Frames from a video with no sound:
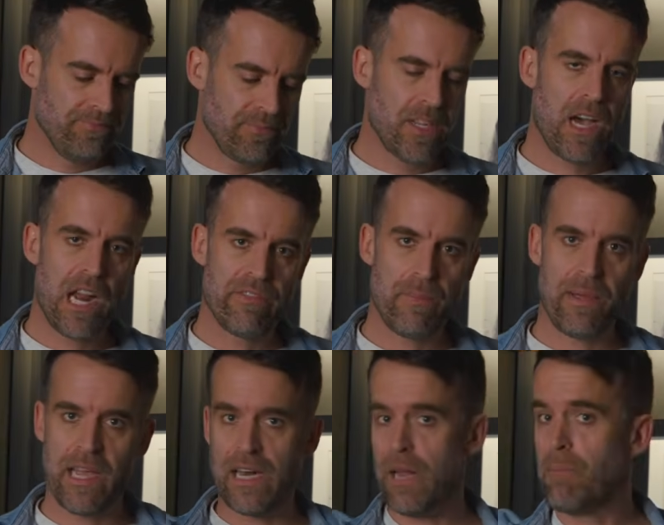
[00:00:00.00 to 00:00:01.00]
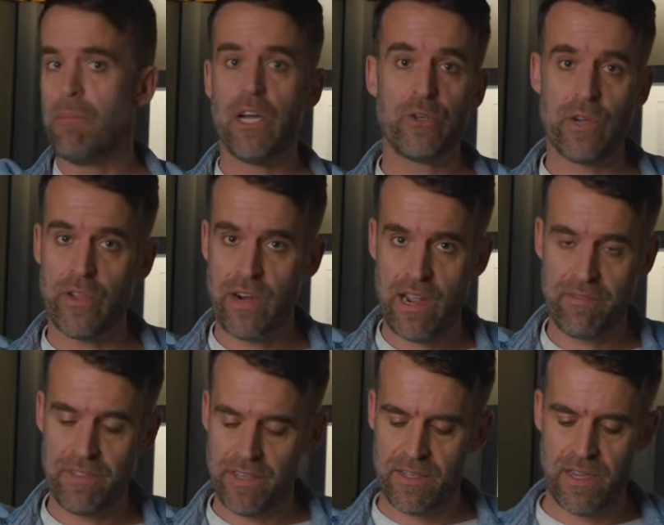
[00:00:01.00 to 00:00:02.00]
kind of a pain. I'd much rather
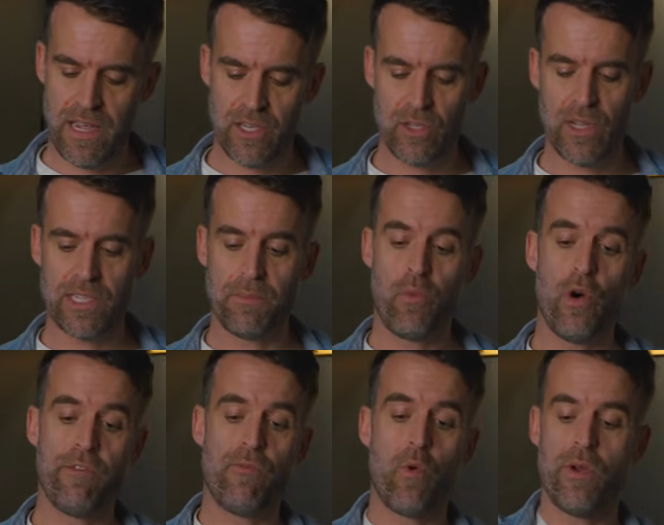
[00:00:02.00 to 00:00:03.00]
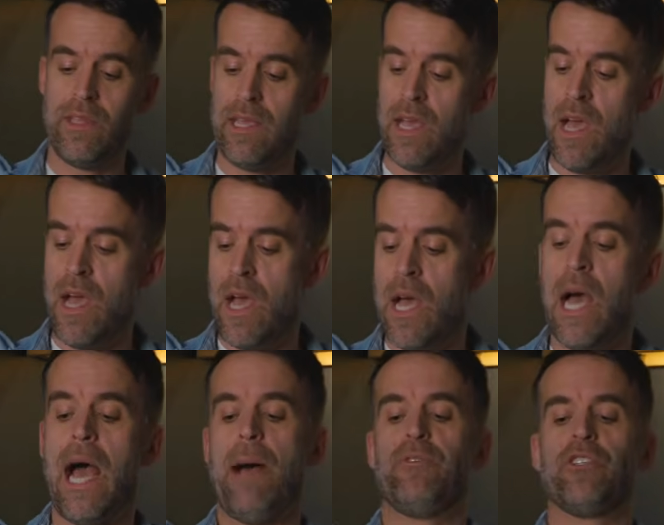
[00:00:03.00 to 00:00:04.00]
have this case. So that's a point for the
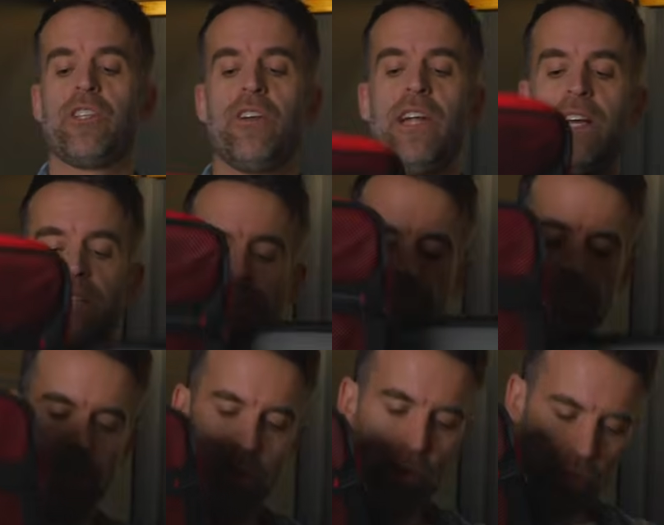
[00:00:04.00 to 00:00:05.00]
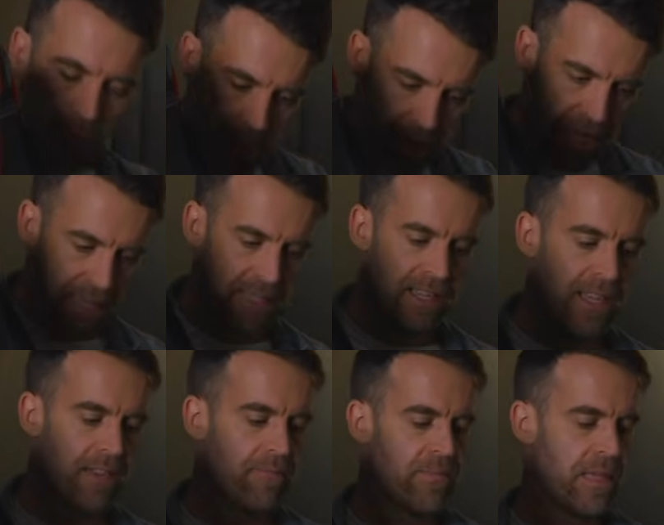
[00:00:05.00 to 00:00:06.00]
Aputure 600X. They both open
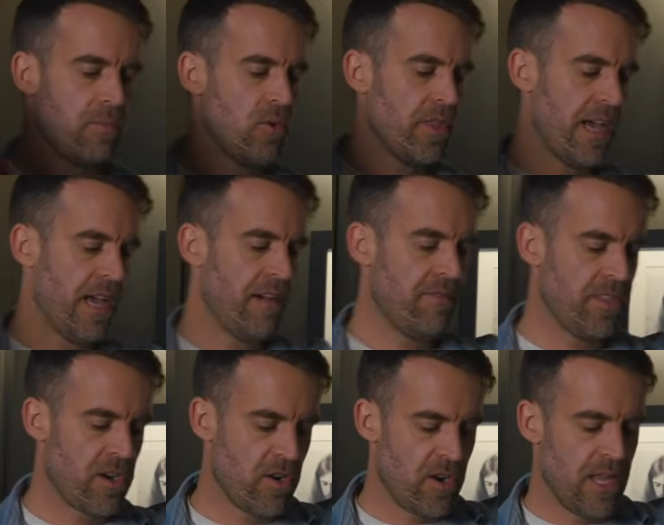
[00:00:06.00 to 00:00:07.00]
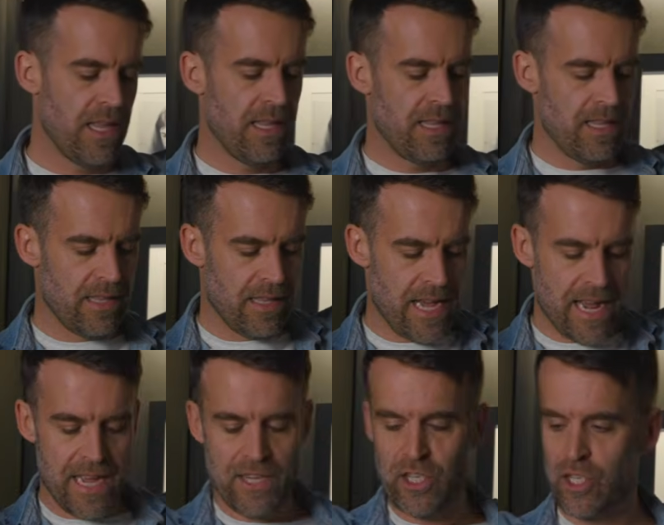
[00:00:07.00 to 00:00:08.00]
nicely. They both have their
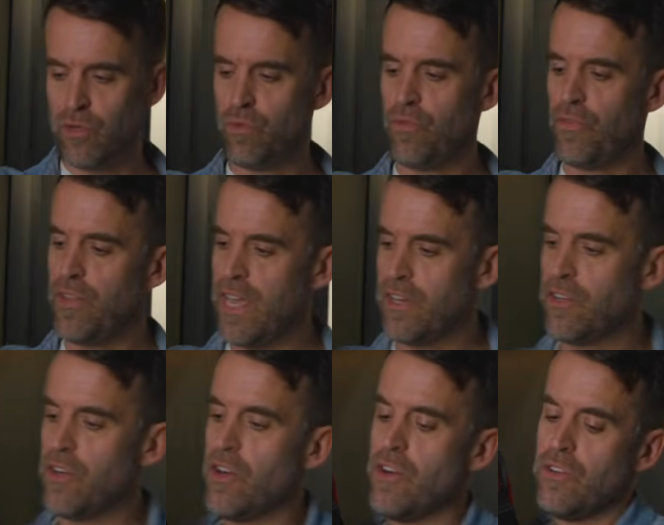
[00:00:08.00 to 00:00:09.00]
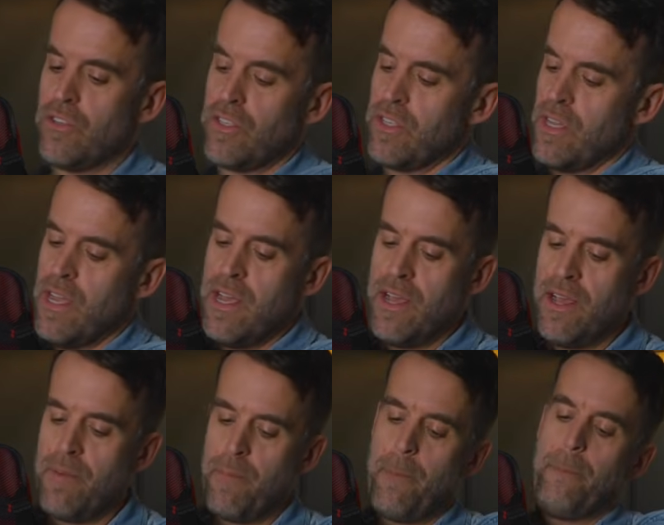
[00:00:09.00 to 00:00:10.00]
lights, reflectors,
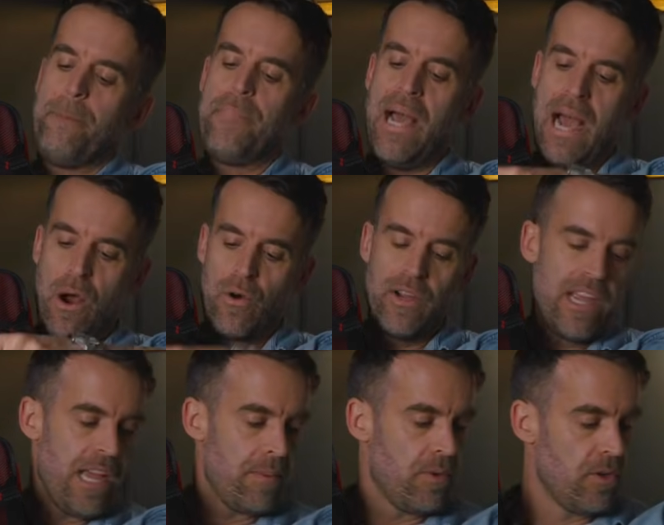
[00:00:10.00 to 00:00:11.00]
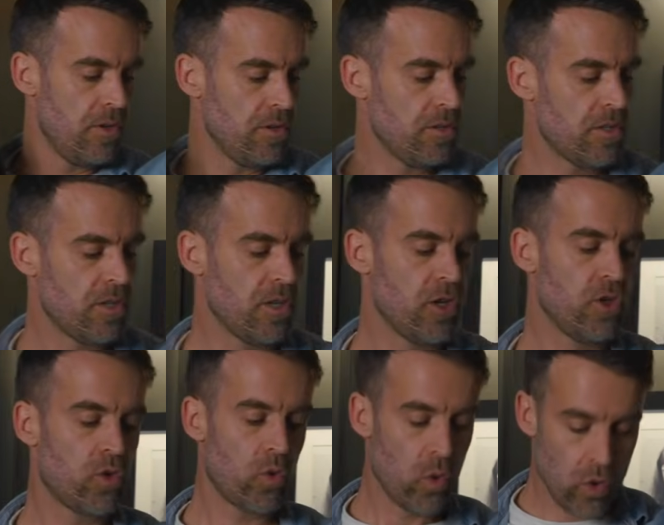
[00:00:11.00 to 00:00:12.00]
power cables,
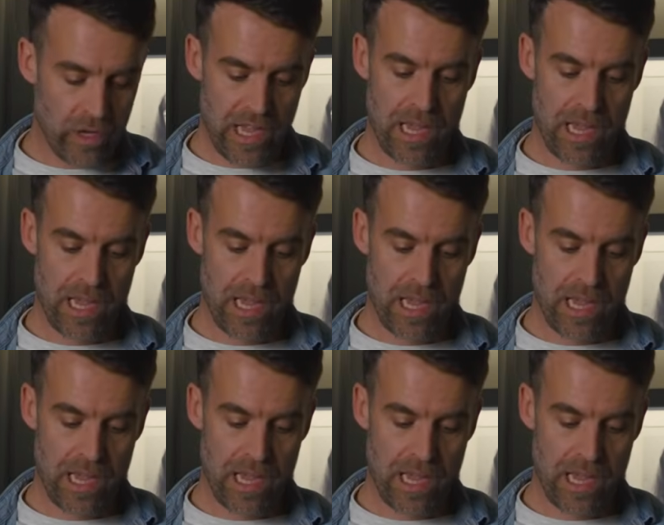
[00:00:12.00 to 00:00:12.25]
control